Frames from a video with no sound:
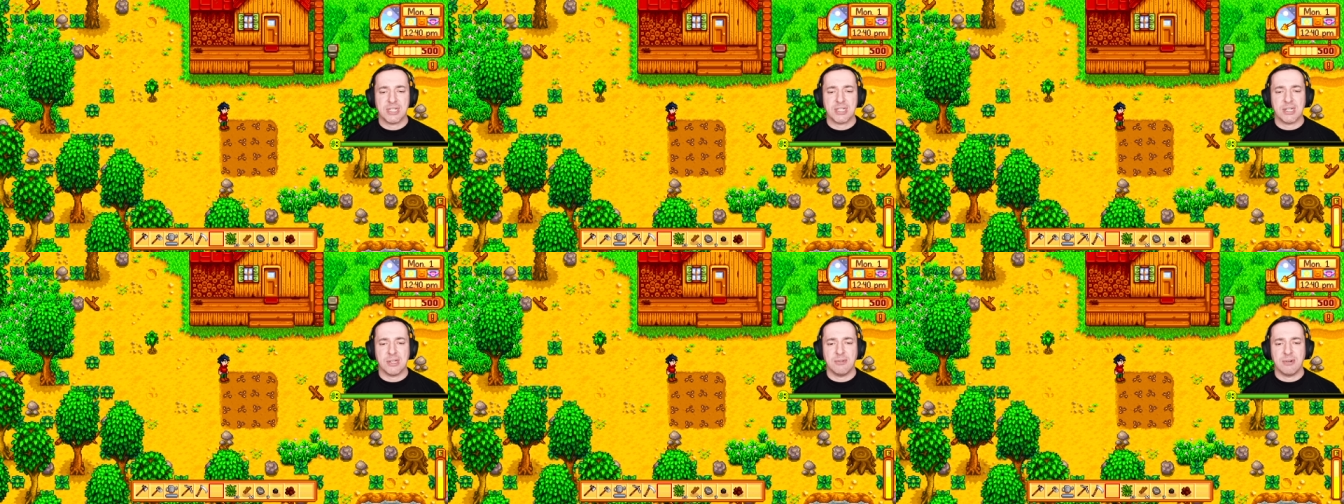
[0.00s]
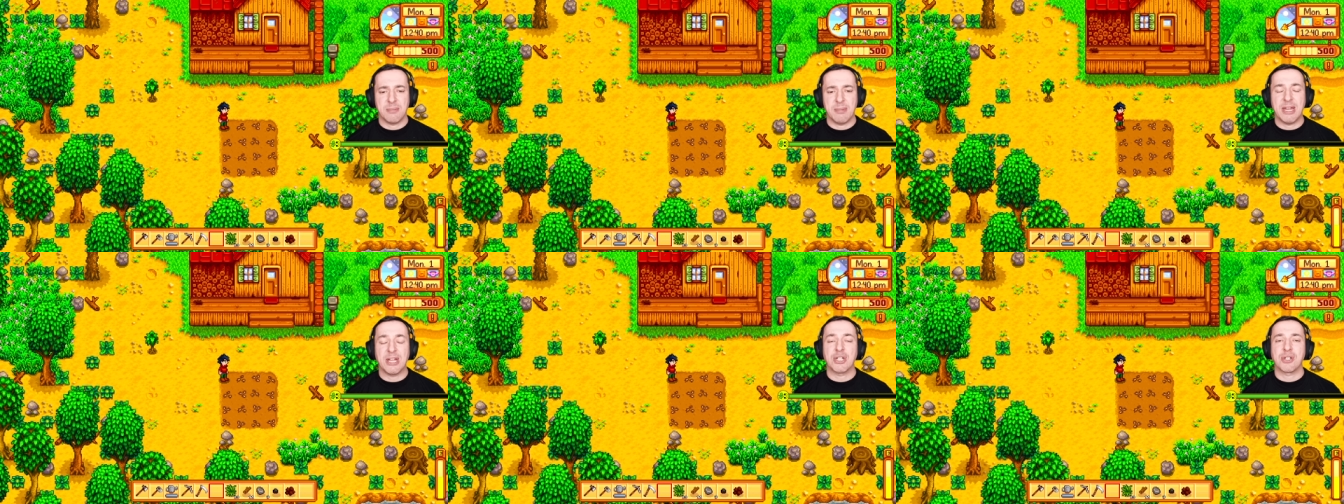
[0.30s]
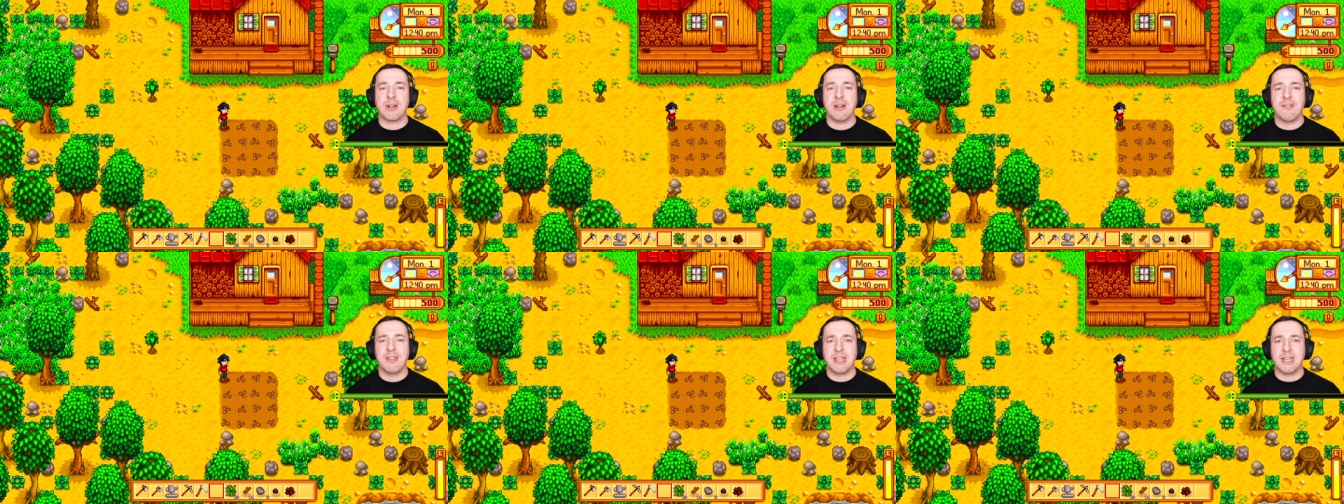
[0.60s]
So you want to make
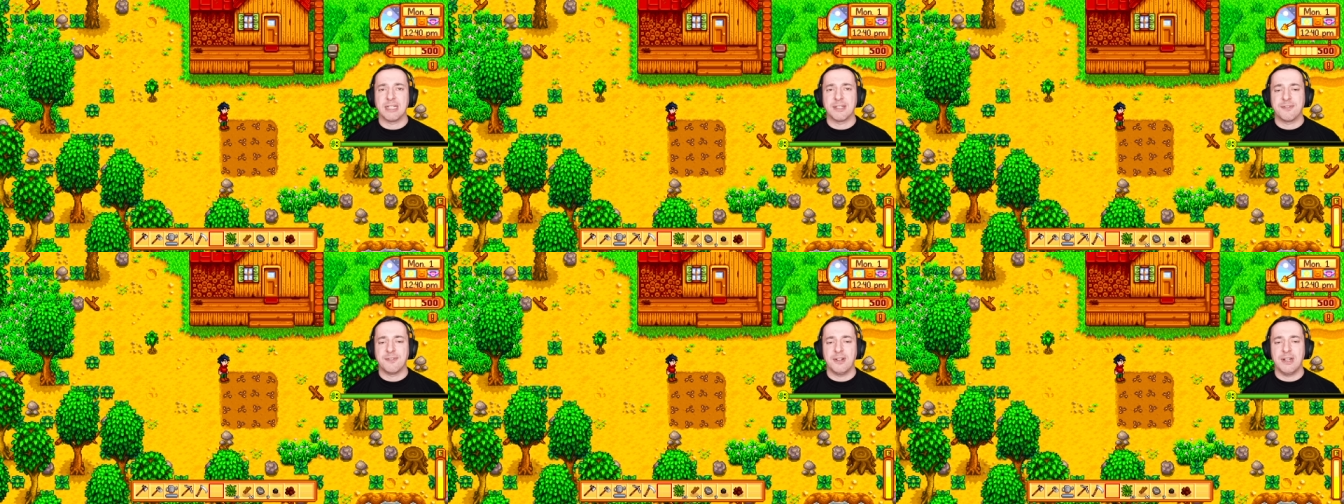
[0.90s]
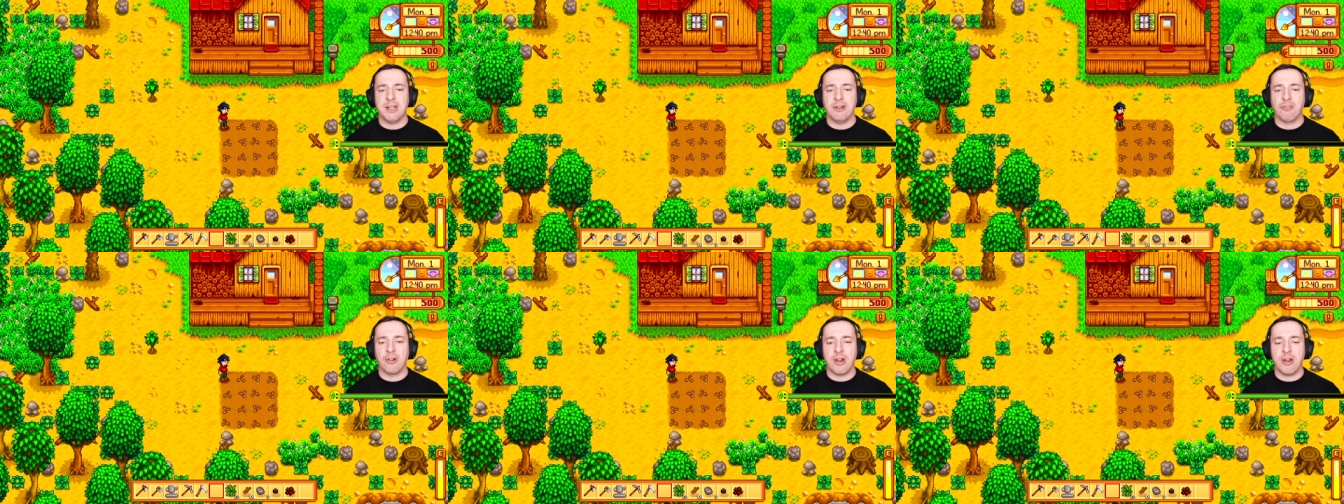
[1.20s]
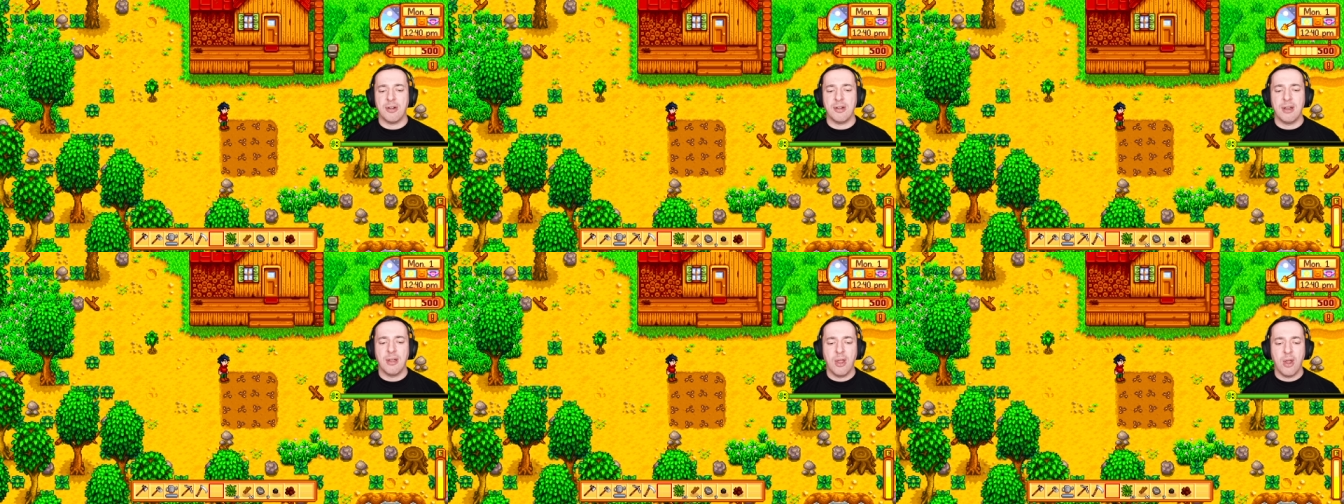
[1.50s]
sure everything is fully
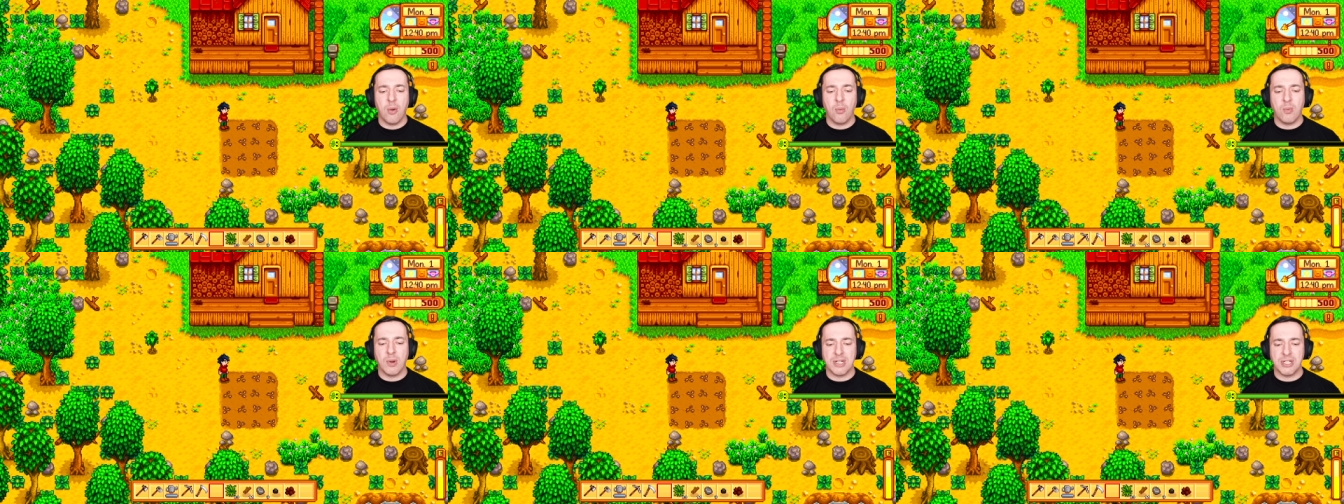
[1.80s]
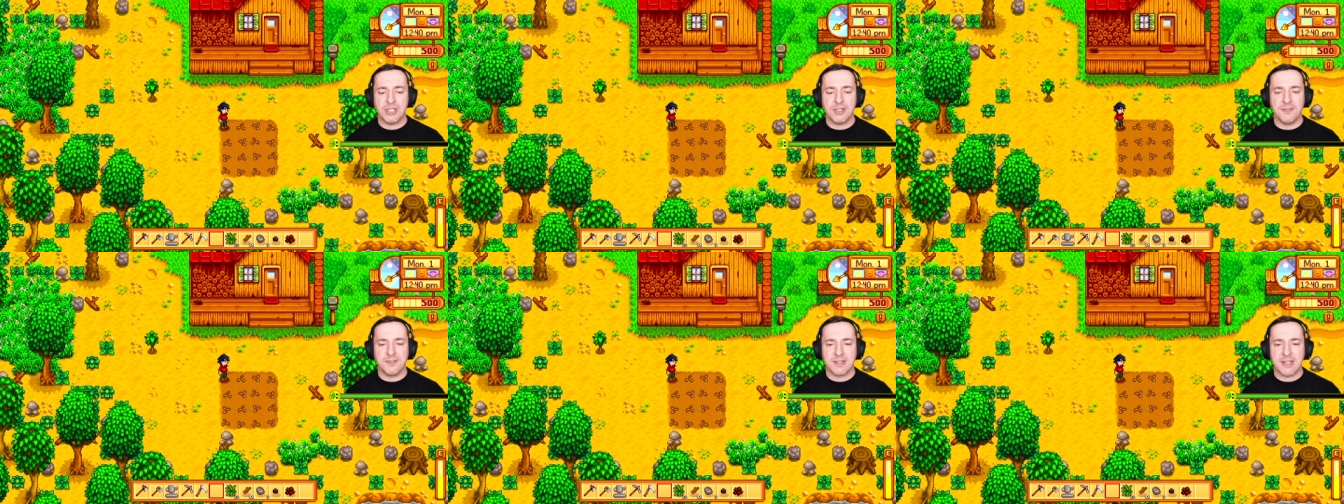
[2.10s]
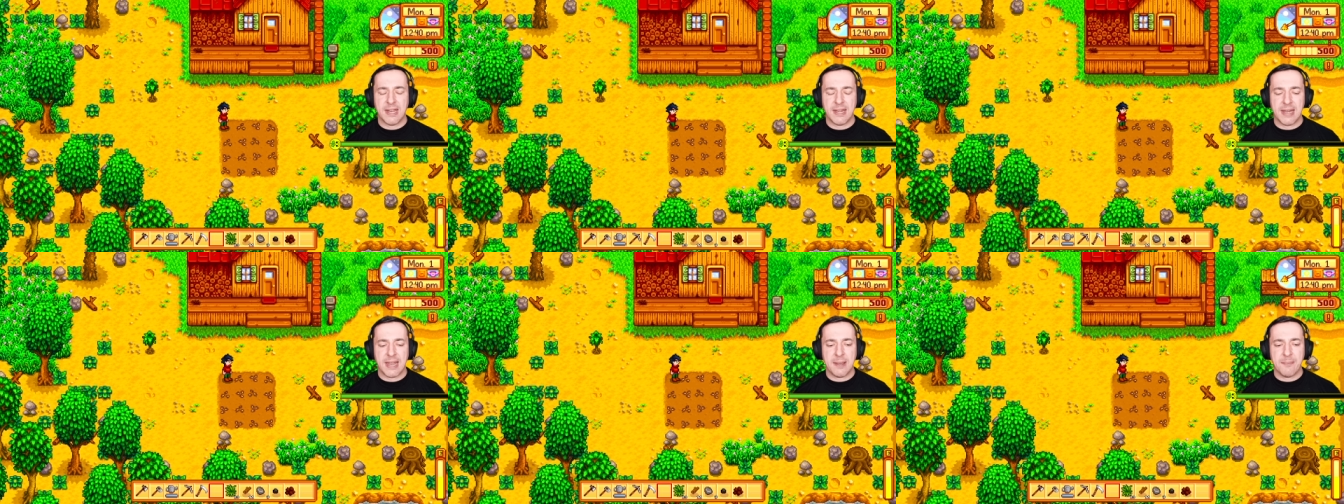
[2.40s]
grown once you've
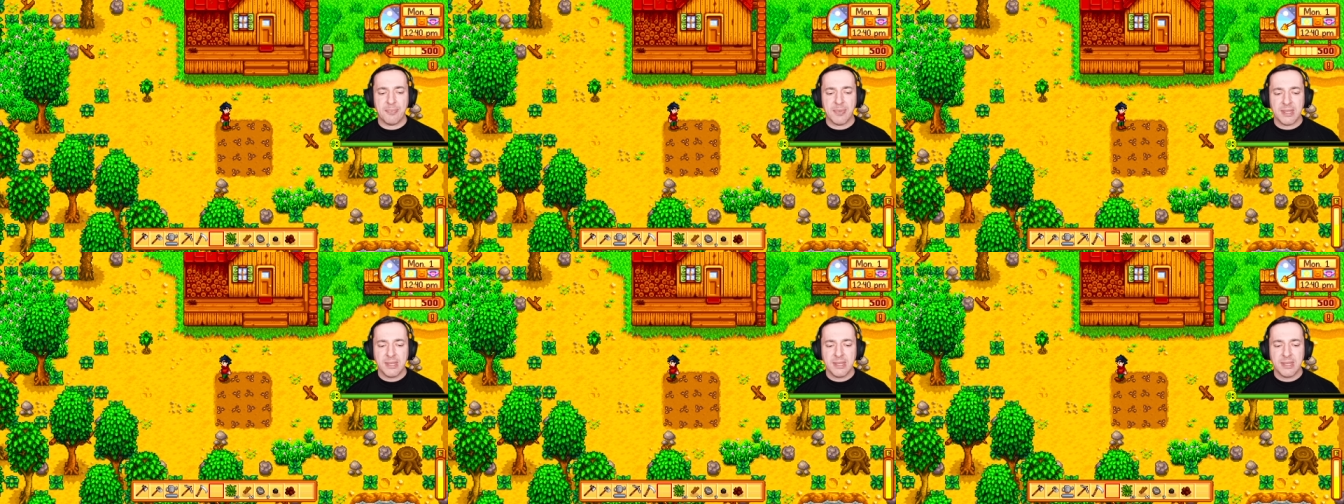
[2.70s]
done that.